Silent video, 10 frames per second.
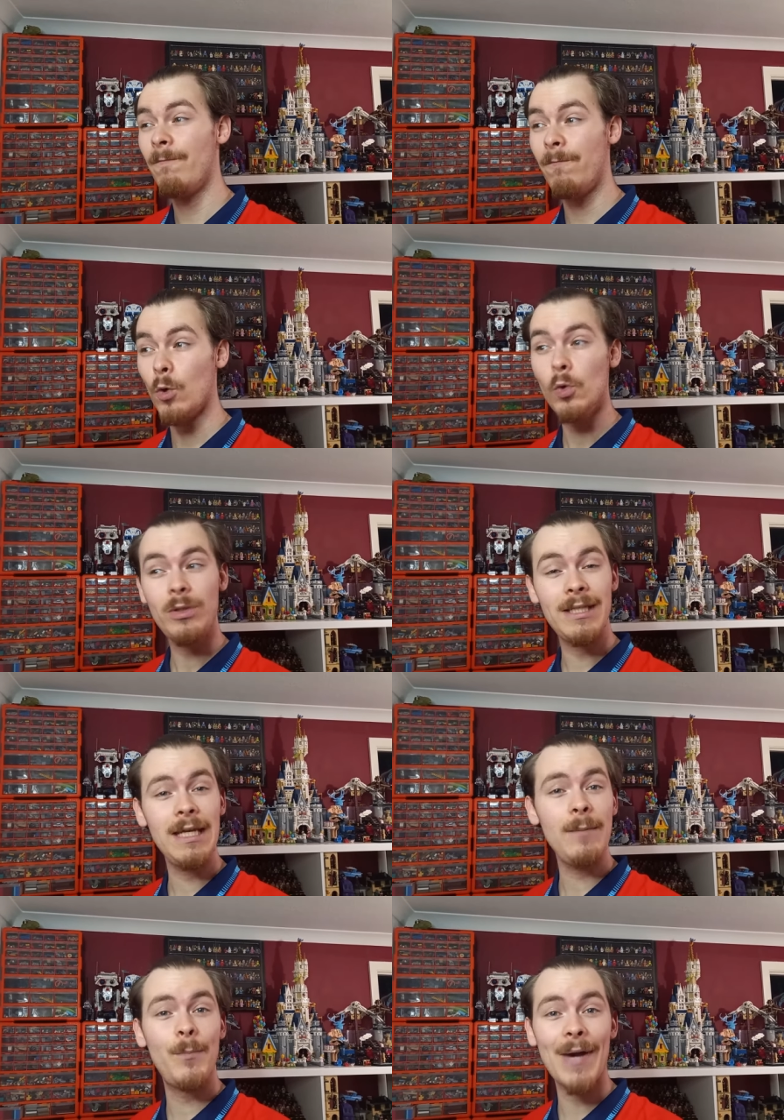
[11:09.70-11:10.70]

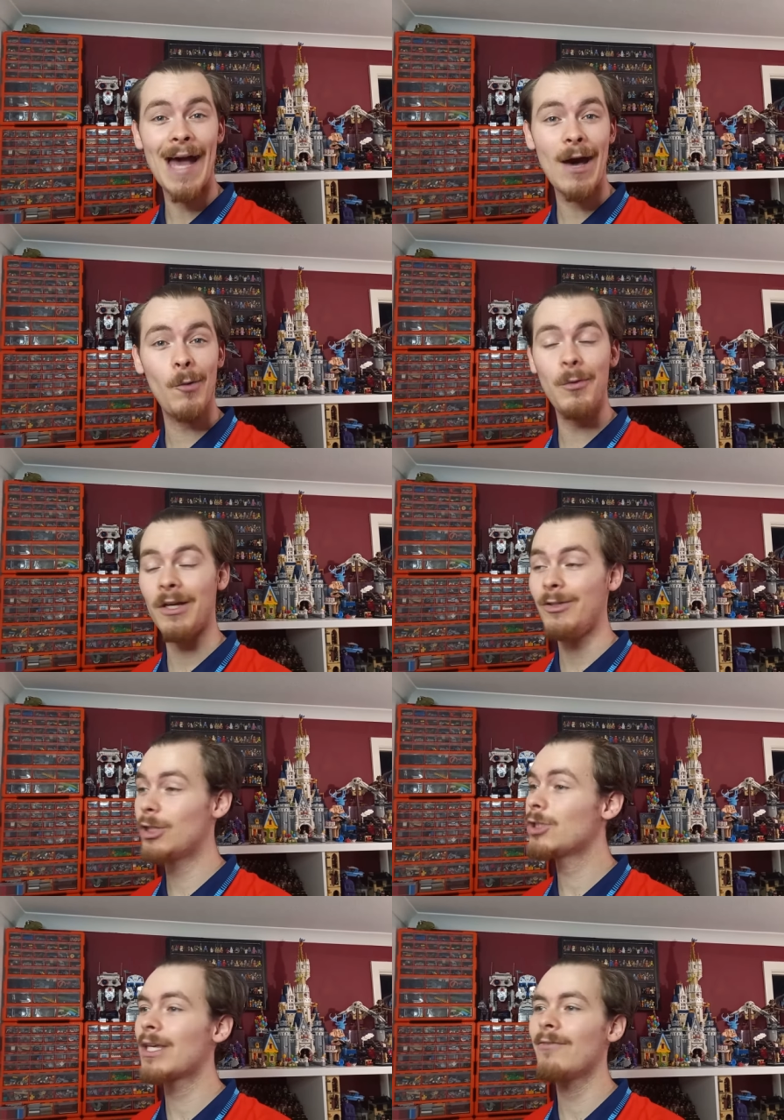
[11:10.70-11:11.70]
40 pound and
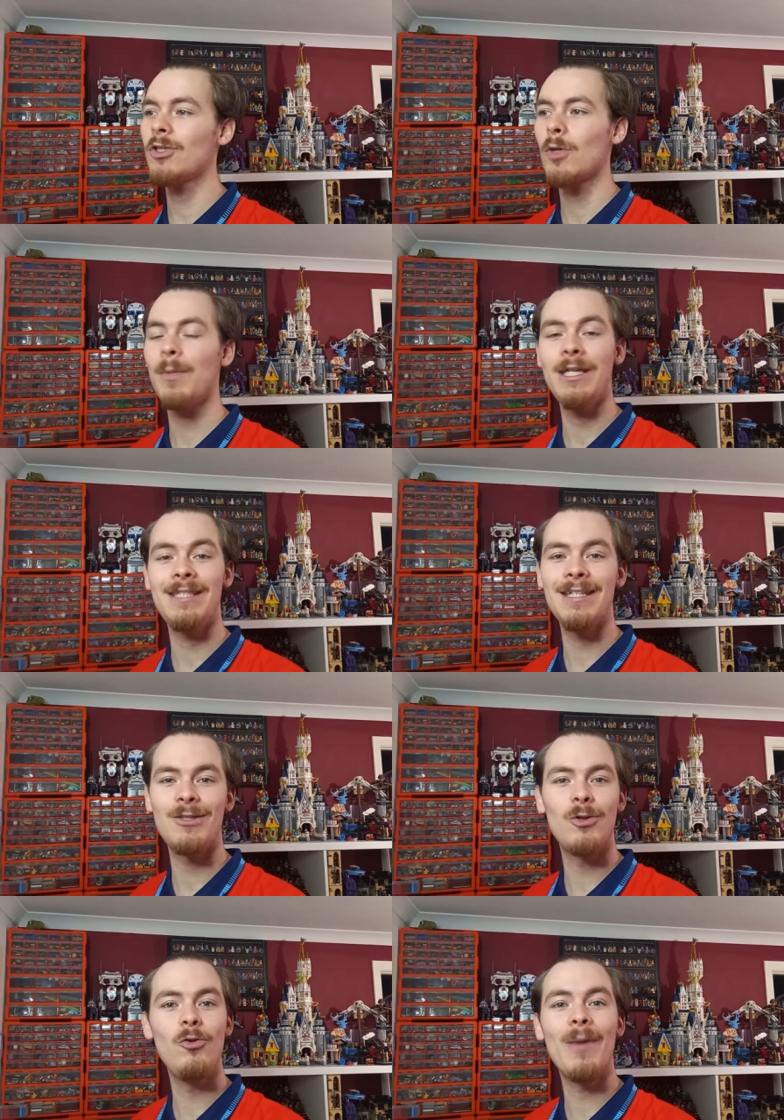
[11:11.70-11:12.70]
just give us the
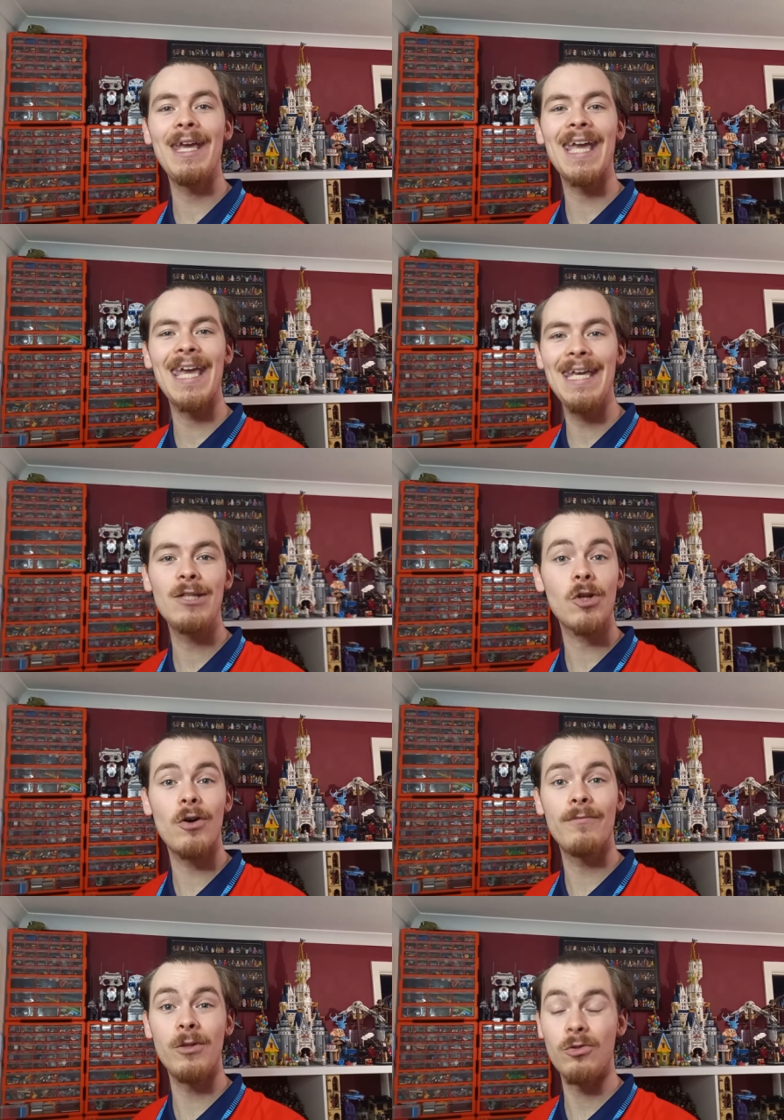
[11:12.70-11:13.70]
pieces to make each
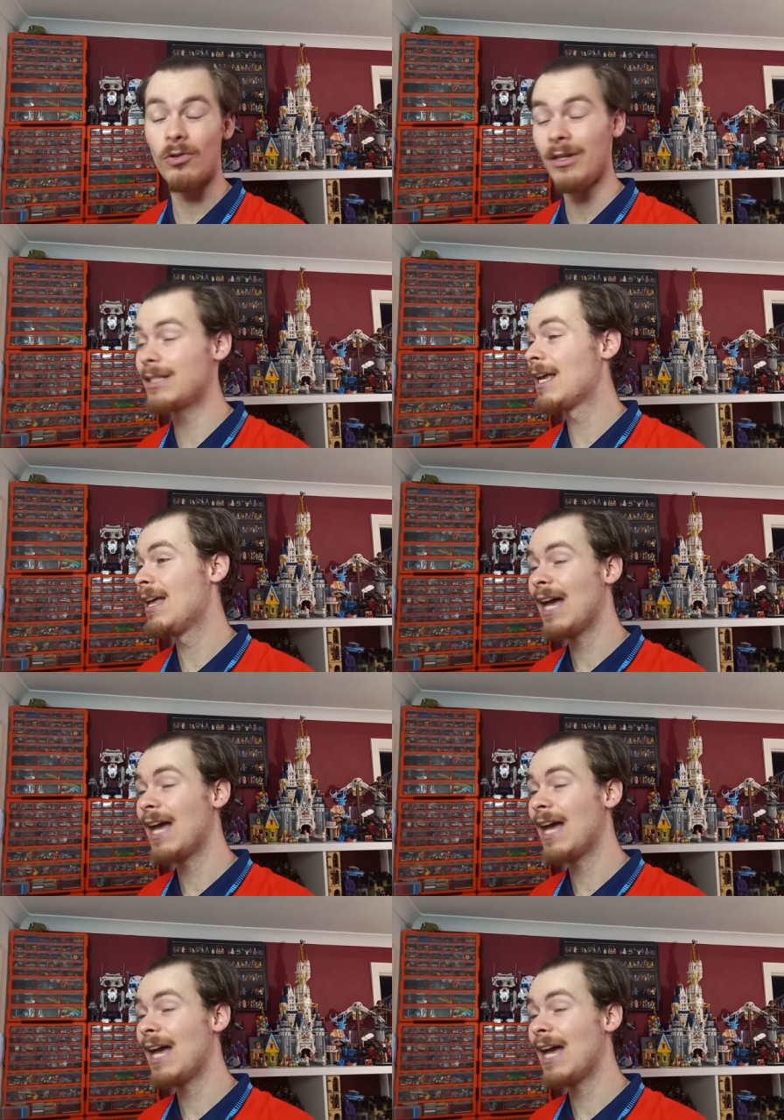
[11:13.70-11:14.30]
of the droids,